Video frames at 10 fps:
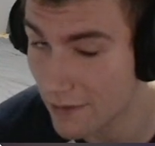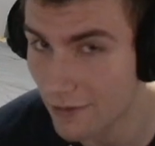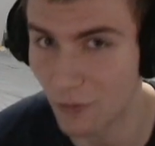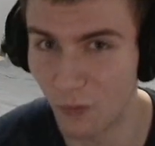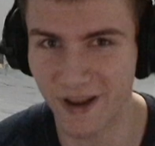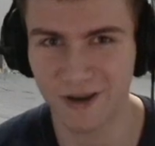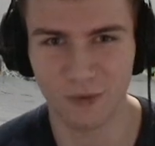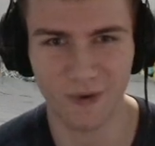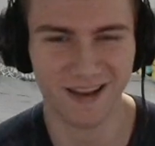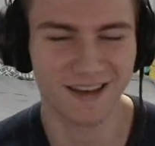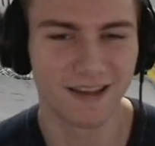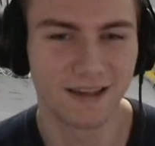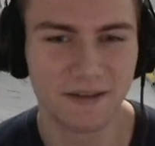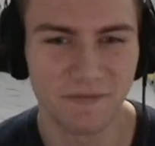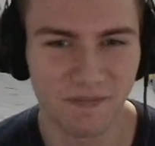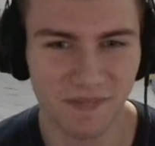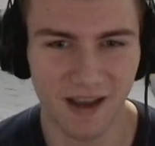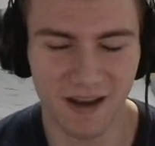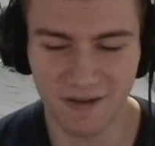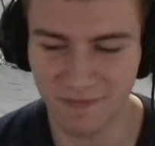Wink, wink.
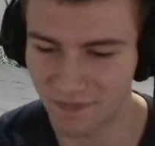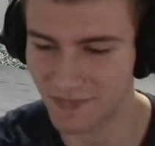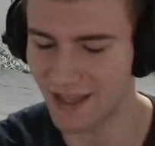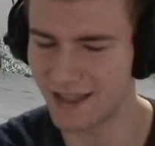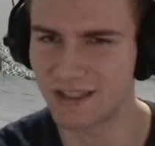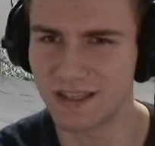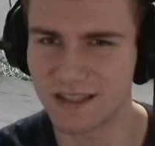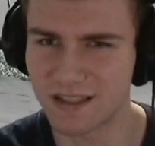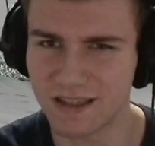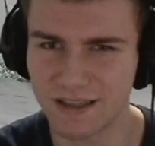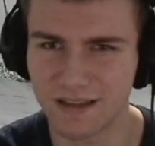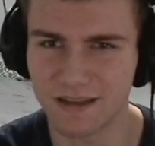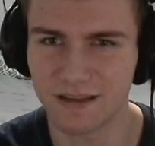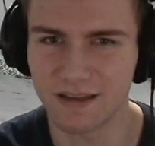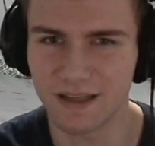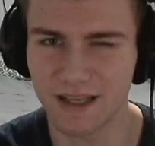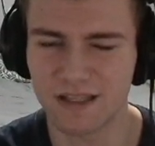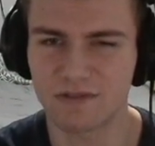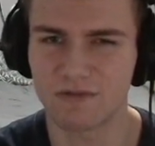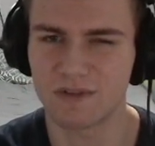
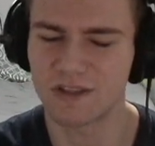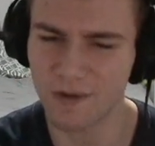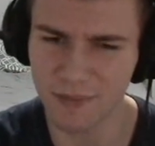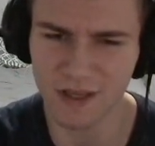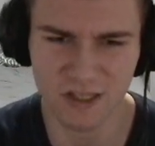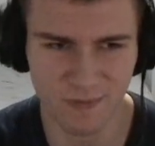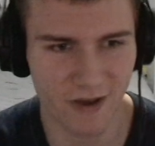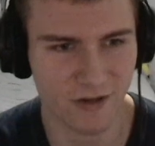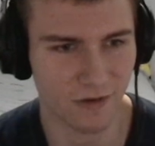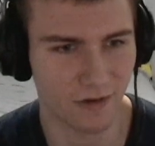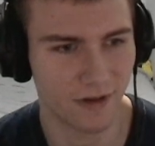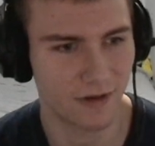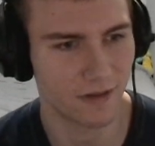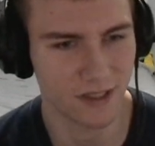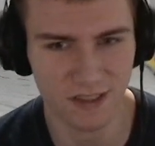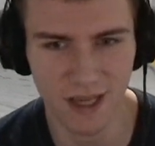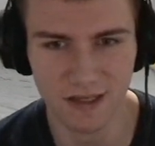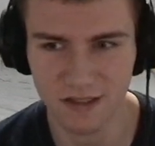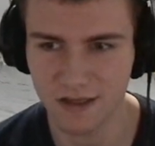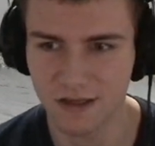It's something special these
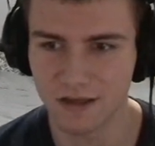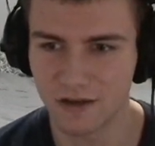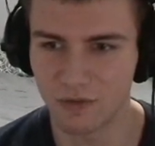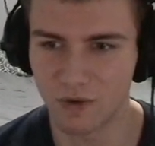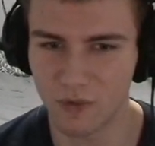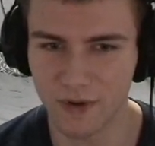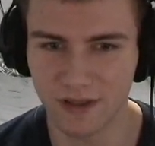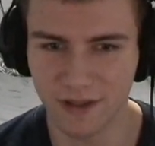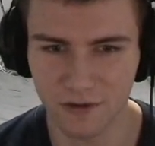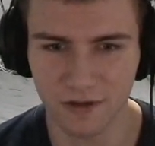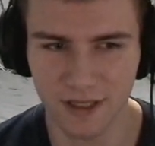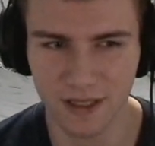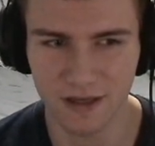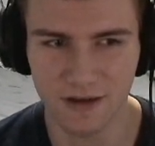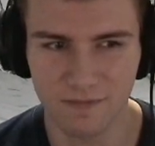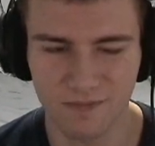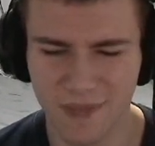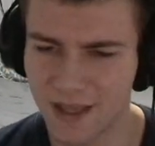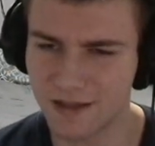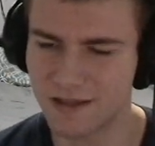days where we literally,
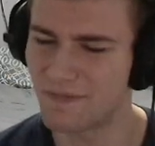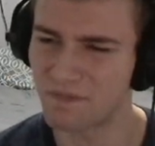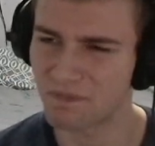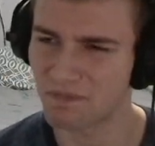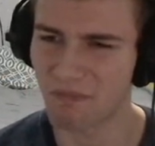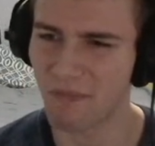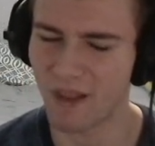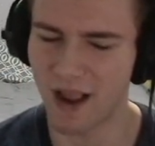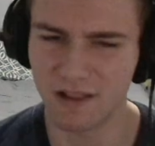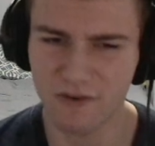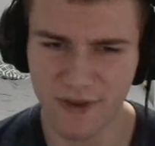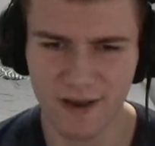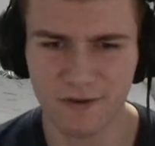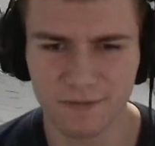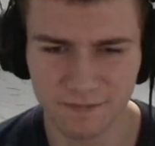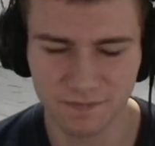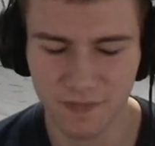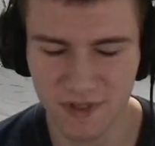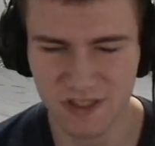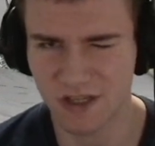and I love how
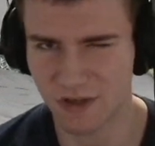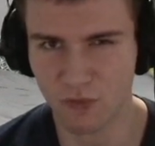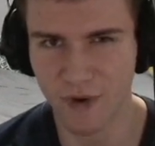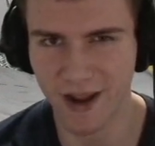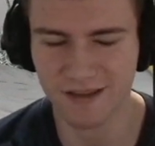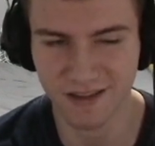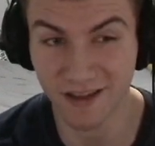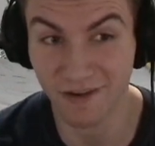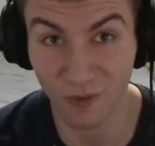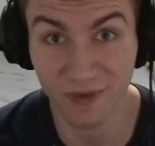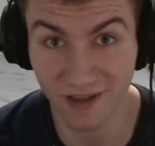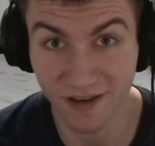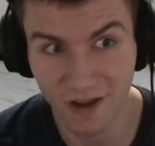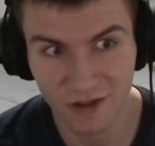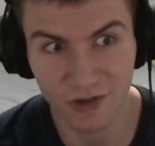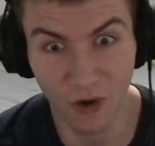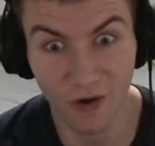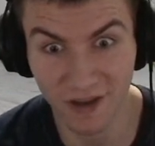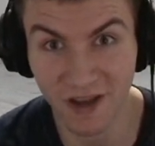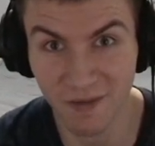this is just a rant, and then I'll be
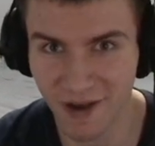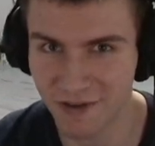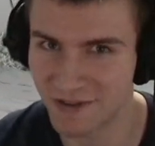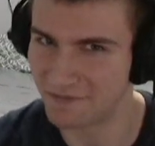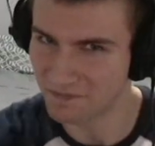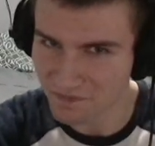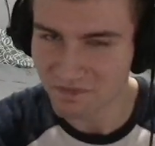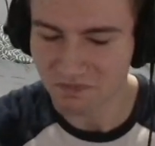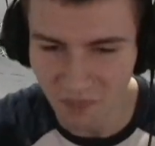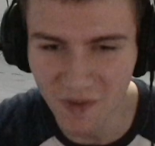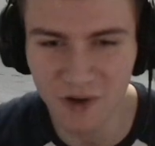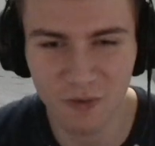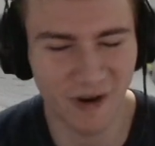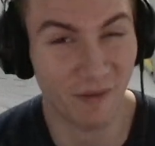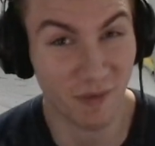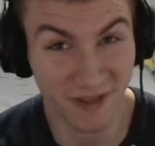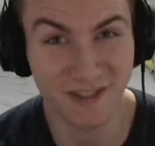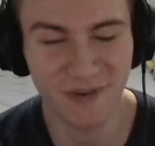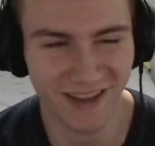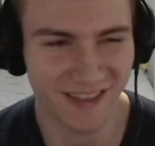talking about what I'm going to be
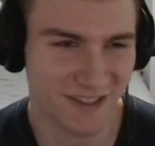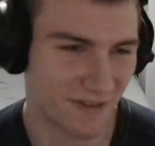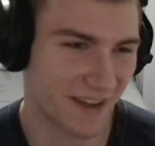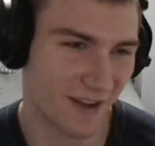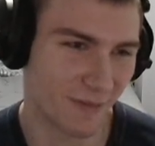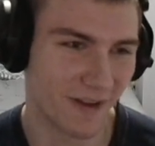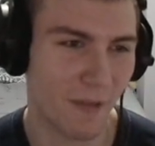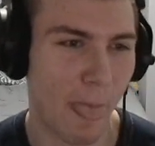doing in this video, but